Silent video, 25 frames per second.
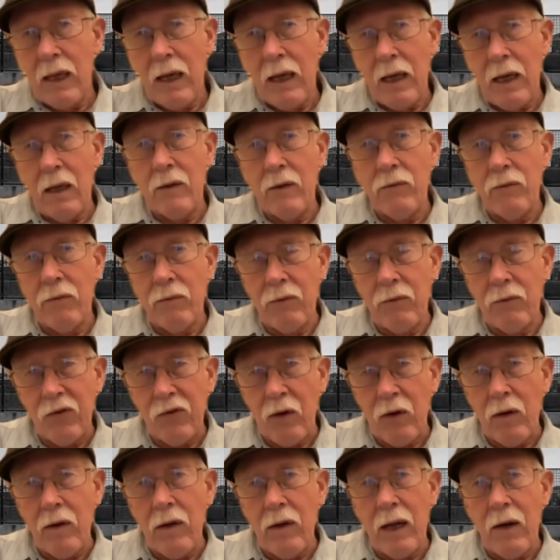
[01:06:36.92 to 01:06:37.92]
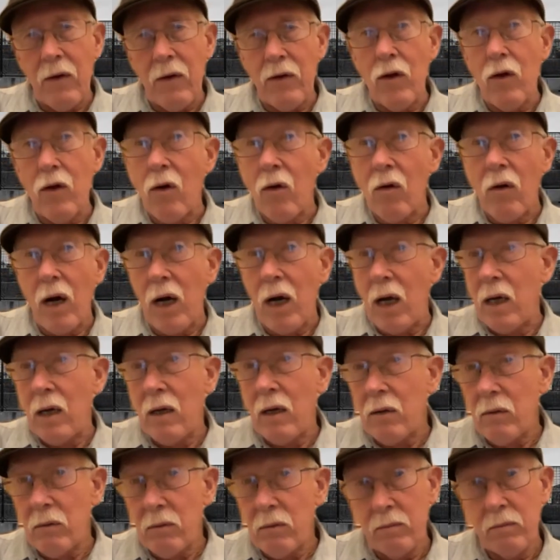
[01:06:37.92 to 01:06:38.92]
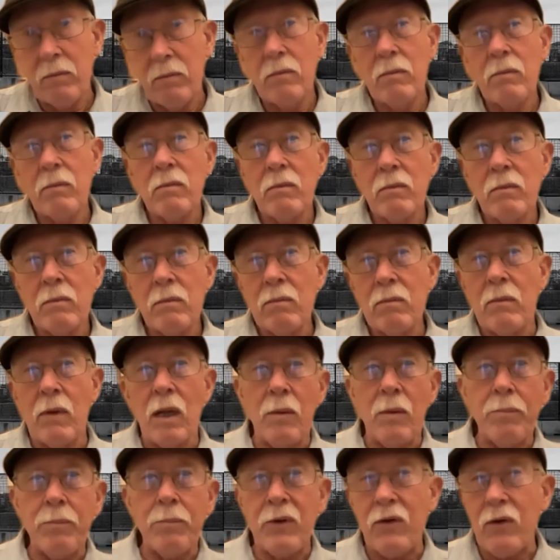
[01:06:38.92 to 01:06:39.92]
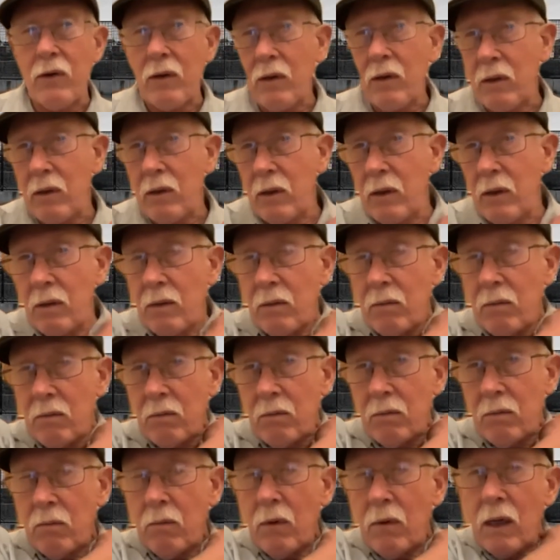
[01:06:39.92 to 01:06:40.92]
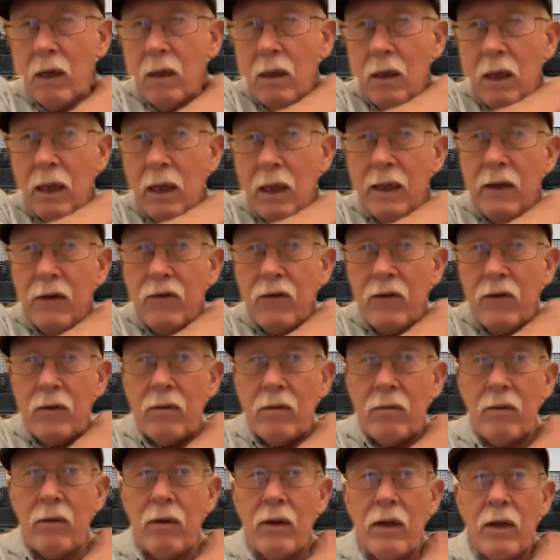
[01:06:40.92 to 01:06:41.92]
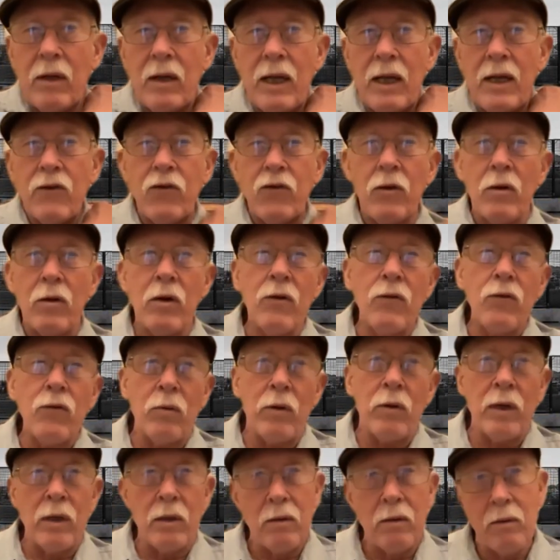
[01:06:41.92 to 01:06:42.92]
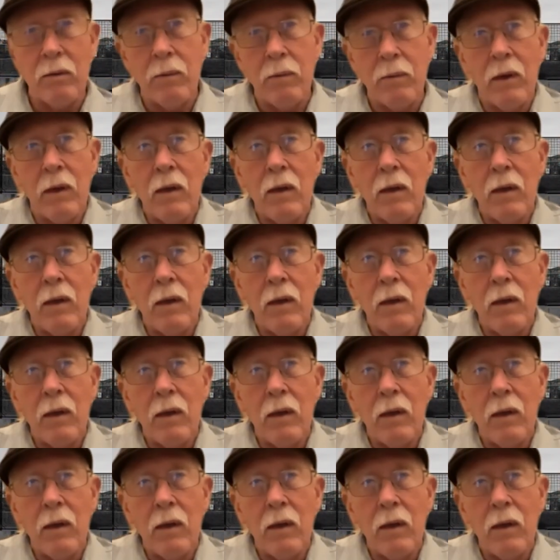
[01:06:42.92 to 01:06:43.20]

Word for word: had uh, started out in Ohio, not particularly well, I guess in ancient history,